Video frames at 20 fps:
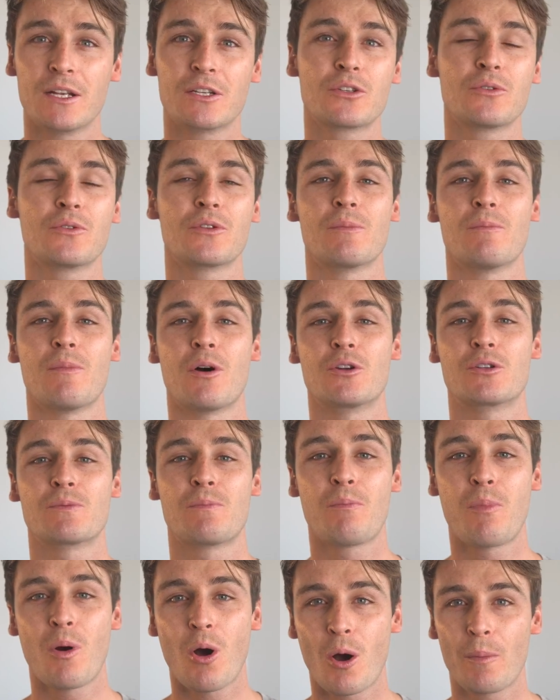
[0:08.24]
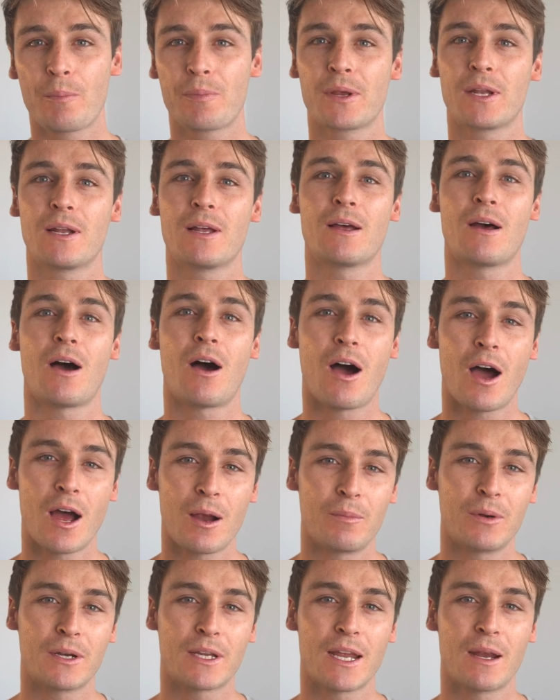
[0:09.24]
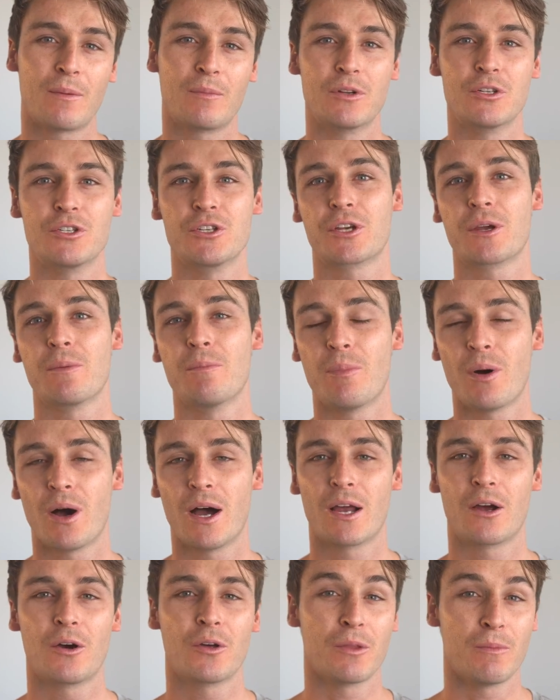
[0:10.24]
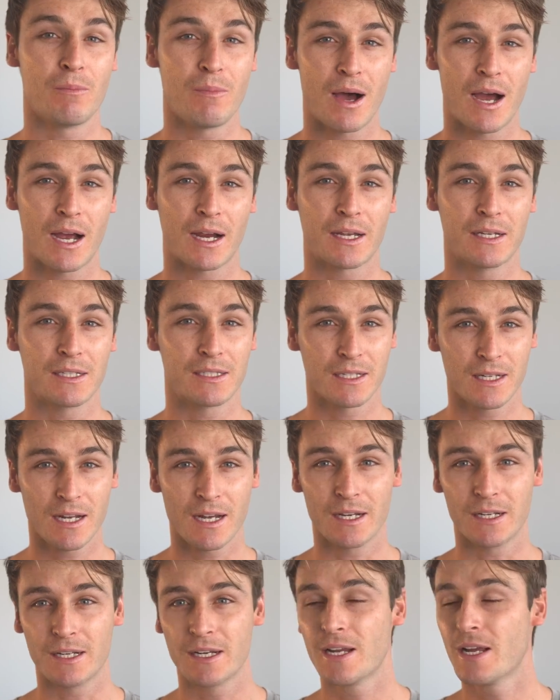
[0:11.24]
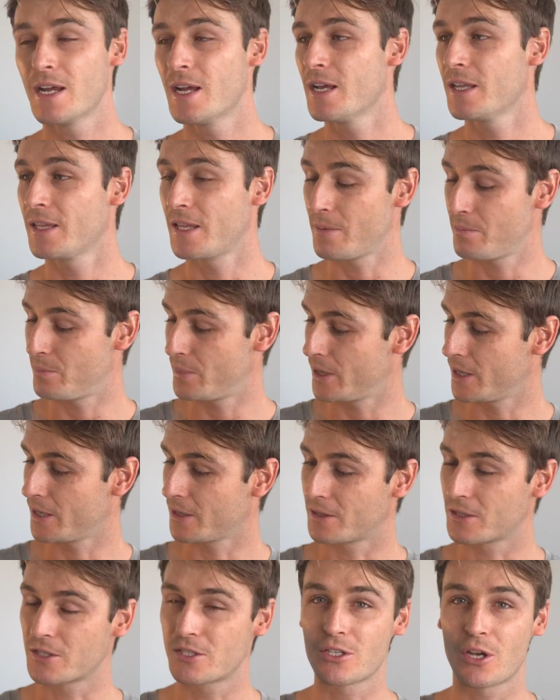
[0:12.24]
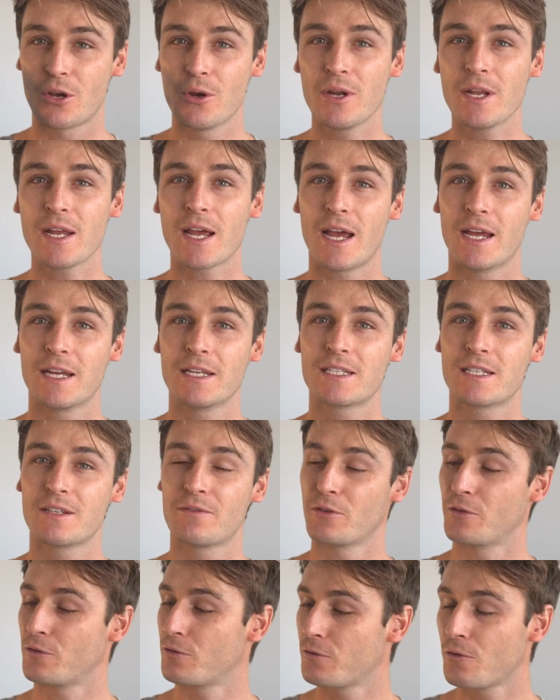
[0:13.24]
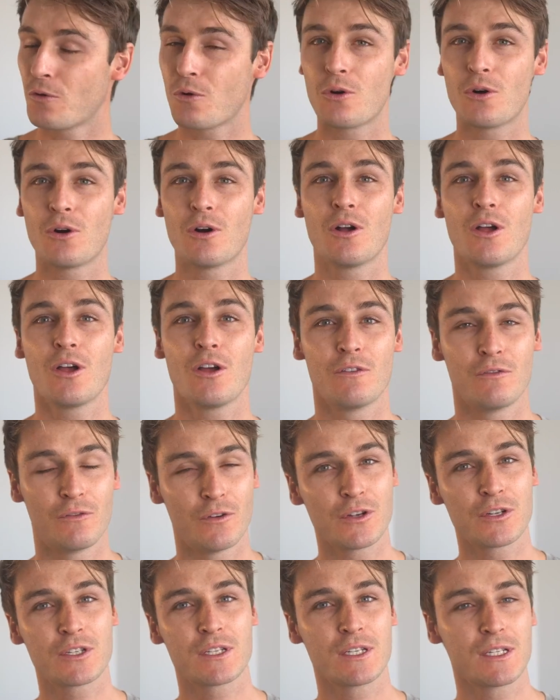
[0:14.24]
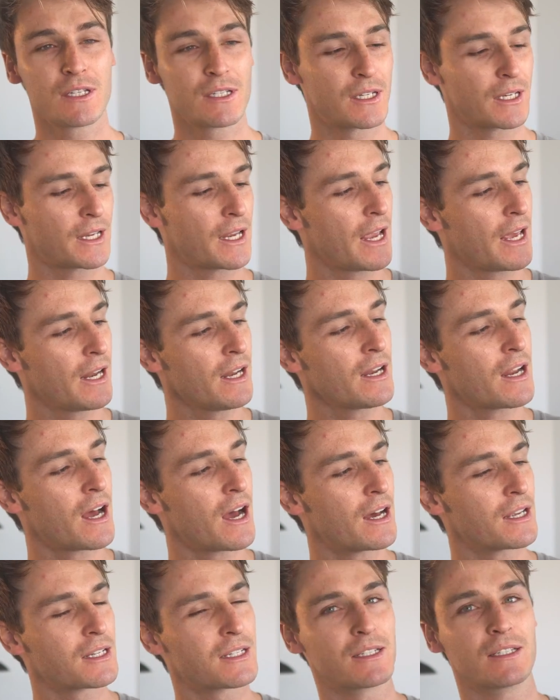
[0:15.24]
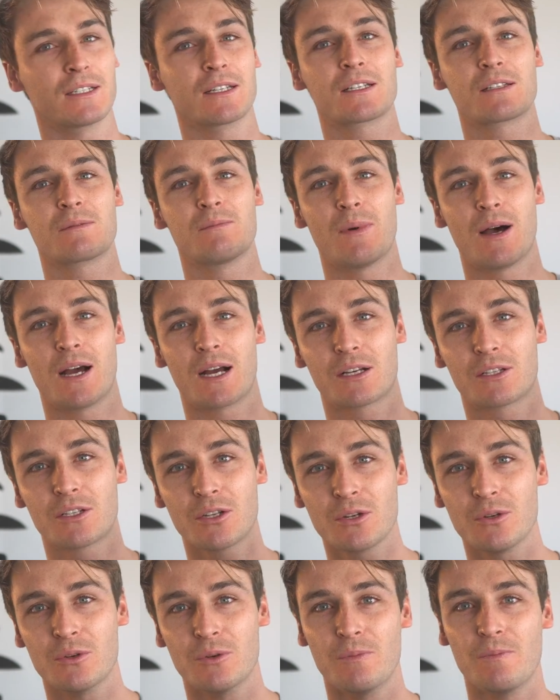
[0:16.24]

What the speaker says: two of the most popular hybrid cameras you can buy on the market today. That being the Sony A7IV versus the Canon R6 Mark II.